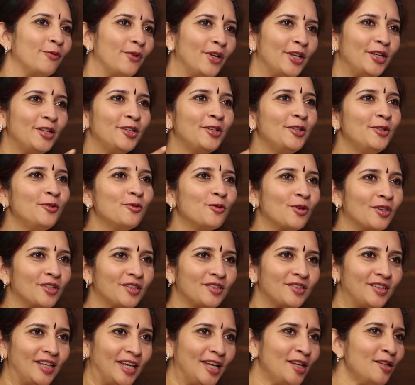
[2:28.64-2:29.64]
When you are
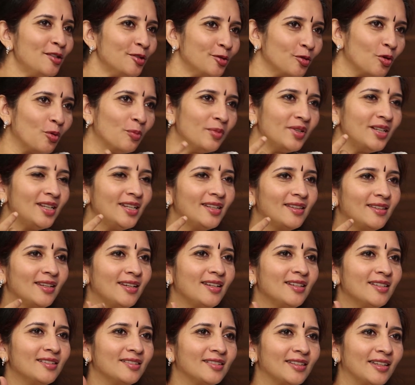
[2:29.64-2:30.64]
saying so many
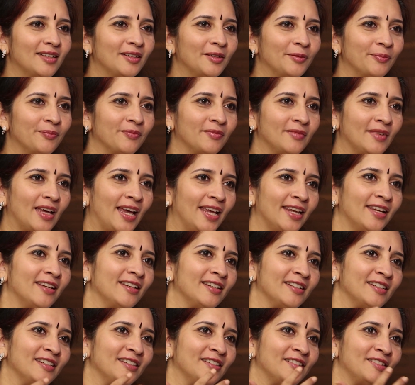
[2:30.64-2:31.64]
things, I
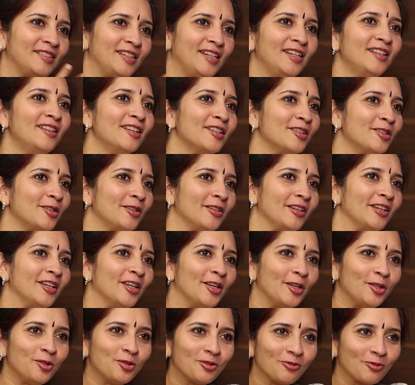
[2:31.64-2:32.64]
can see that
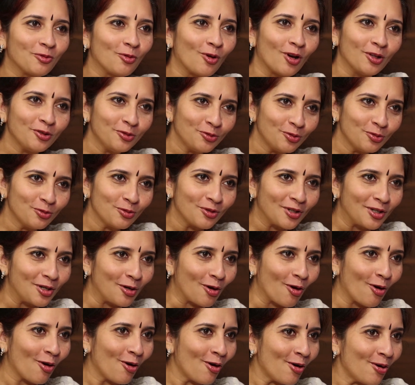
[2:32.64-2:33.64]
you have gone through a
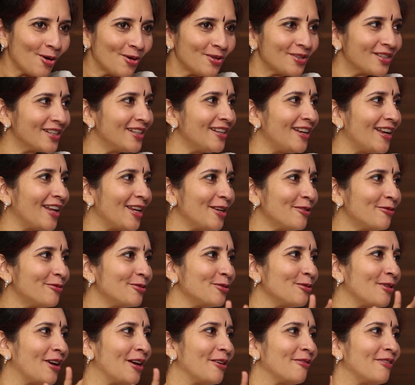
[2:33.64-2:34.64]
lot in life
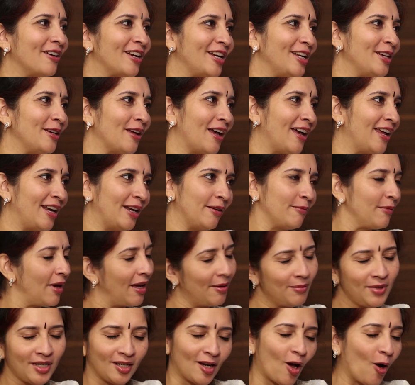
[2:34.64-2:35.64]
to have
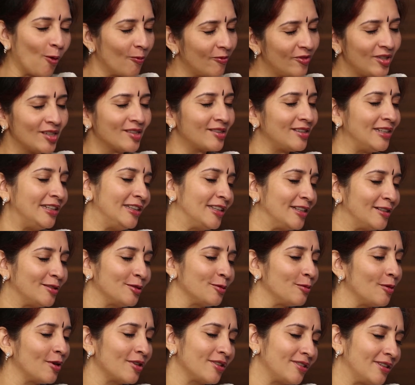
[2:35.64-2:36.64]
obviously that
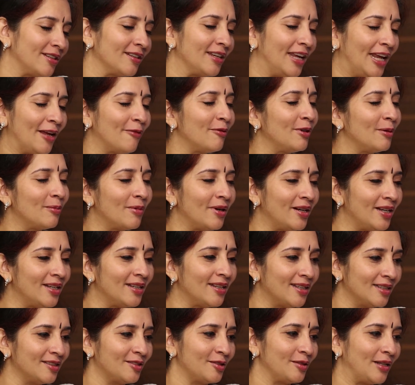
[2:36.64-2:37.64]
is what everybody
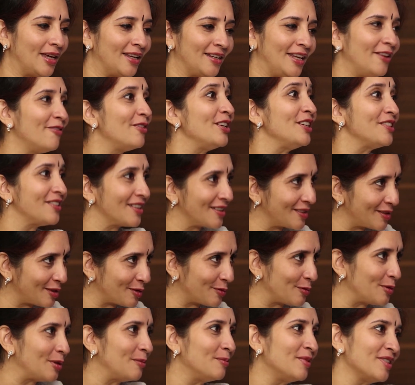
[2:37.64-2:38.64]
does, every
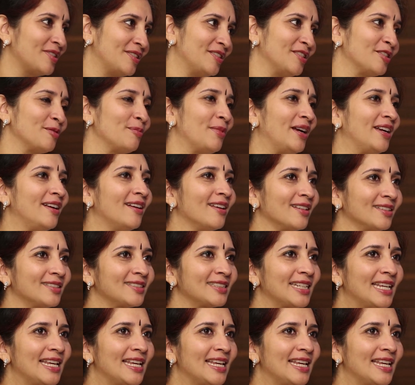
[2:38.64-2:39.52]
successful businessman does.